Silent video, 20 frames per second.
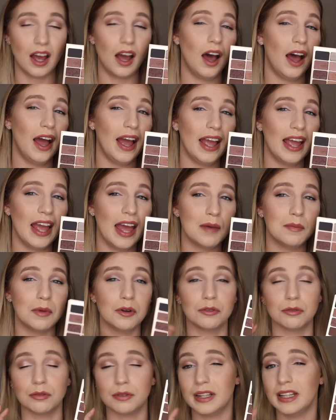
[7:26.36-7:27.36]
I am
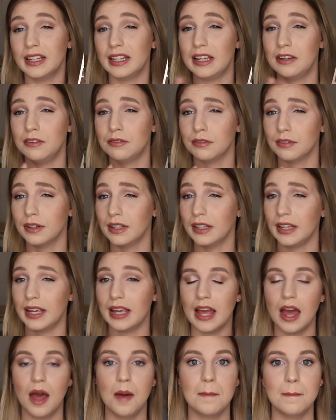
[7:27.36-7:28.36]
a really,
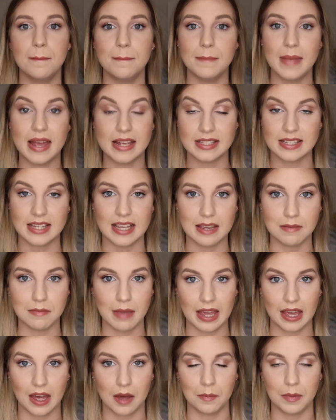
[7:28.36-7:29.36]
really messy
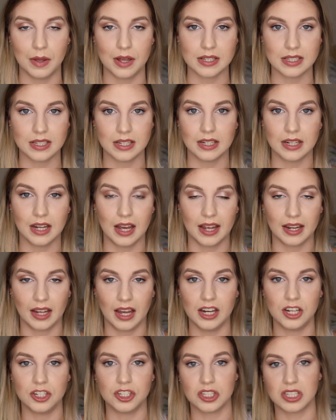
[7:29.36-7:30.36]
makeup person. I
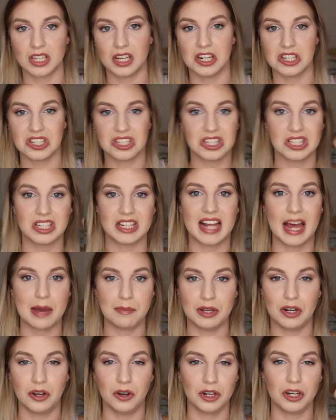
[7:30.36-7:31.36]
kind of just kind of
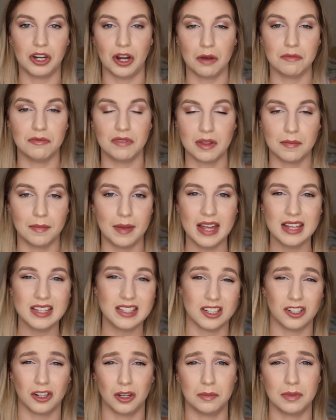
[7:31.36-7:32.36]
slap it on and hope for the
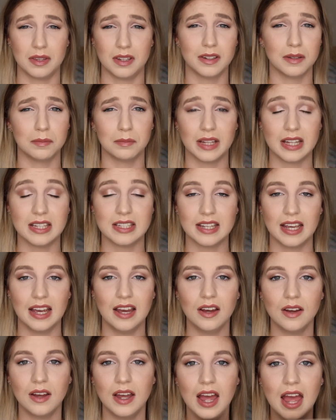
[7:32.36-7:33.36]
best and hope that it blends
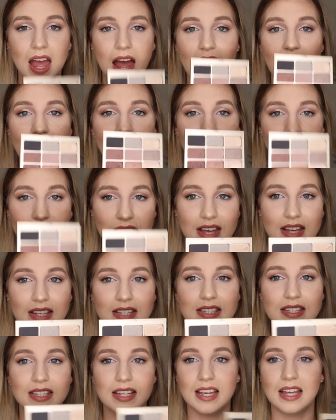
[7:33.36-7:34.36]
out.
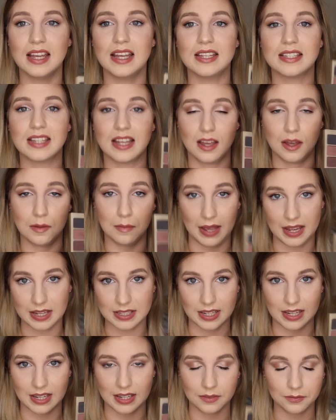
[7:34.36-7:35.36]
This is
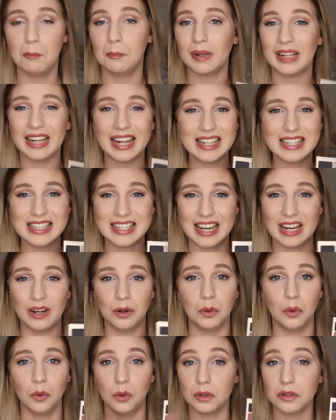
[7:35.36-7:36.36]
amazing. Blends
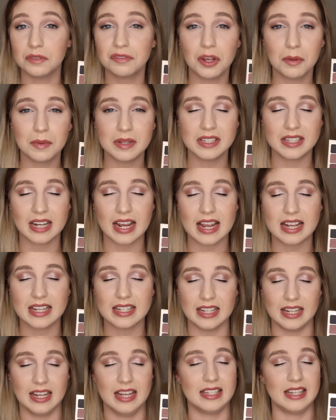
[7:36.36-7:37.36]
out all of your
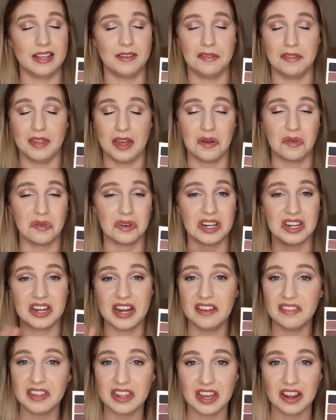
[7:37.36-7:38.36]
mistakes as if they were
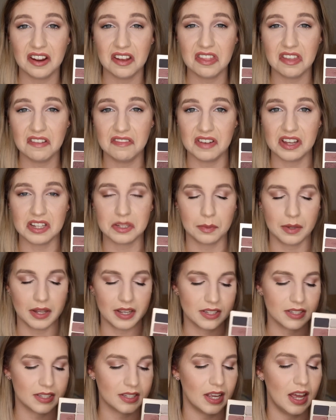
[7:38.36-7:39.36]
never there in the first
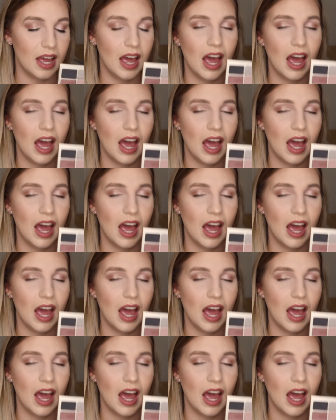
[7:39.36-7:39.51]
place.